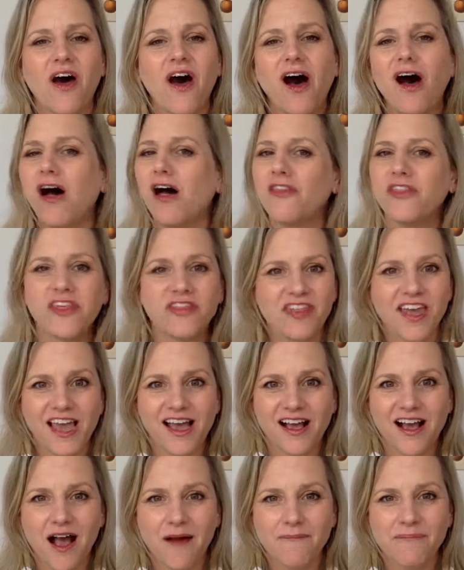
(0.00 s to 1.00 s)
all that
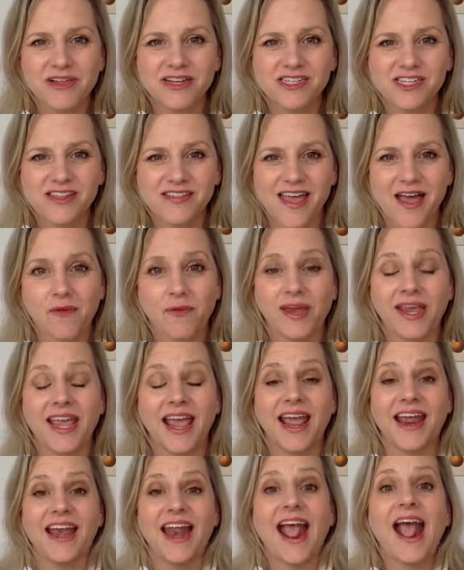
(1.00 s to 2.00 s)
they accomplish in that week
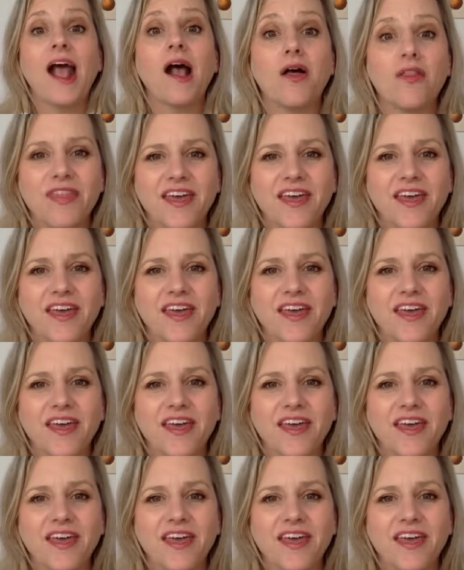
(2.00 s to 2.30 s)
and how